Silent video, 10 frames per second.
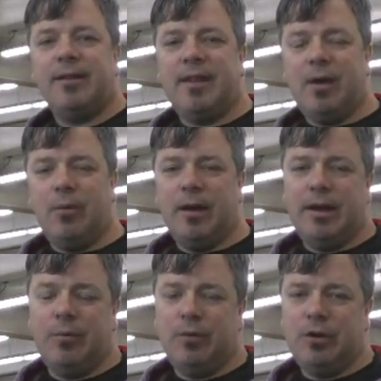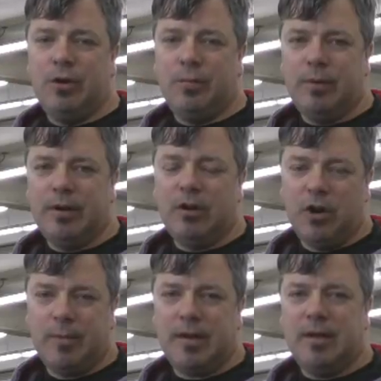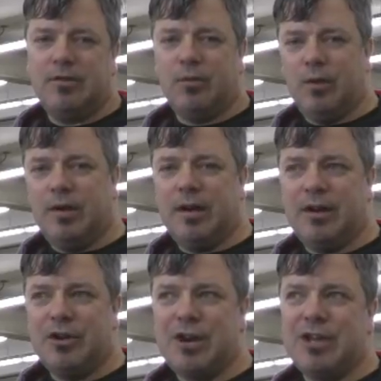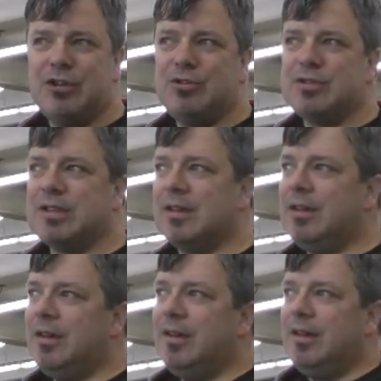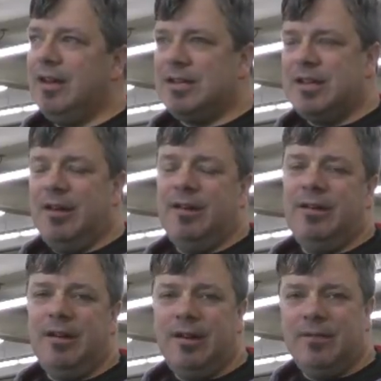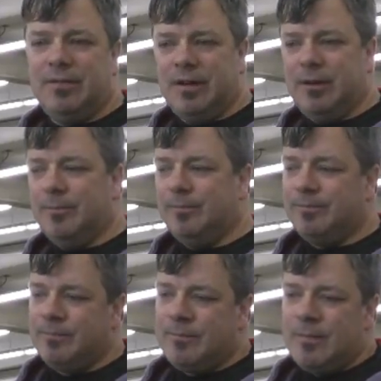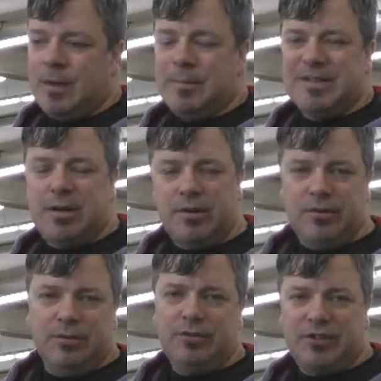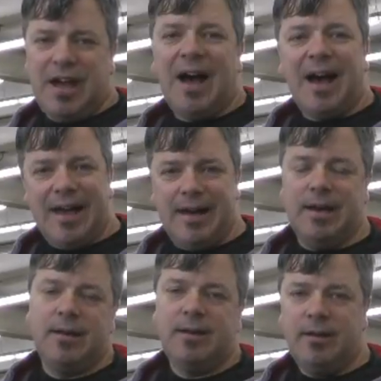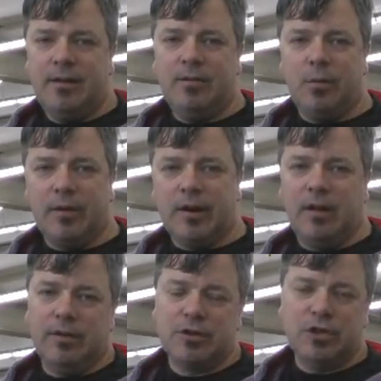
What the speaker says: That way when you go to put in carpet kits and whatnot, you're not using a ton of materials to hide where the color is